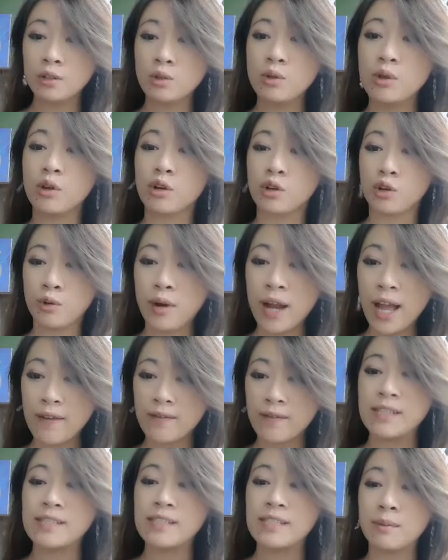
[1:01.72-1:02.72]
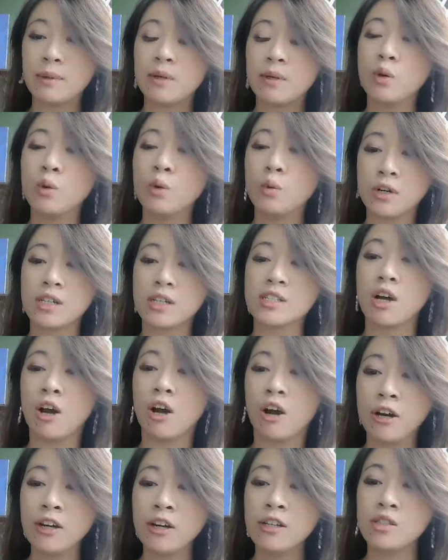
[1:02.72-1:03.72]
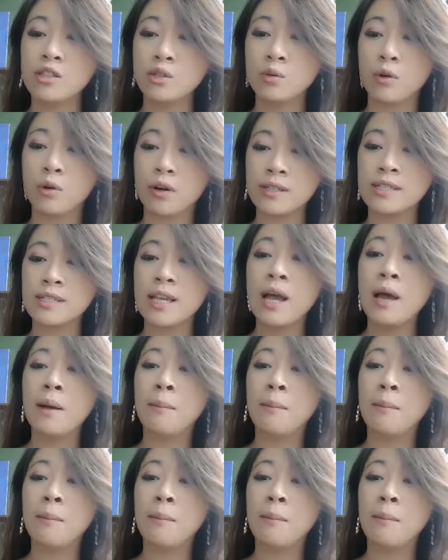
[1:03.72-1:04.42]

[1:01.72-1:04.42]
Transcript: to their craft and someone who works hard towards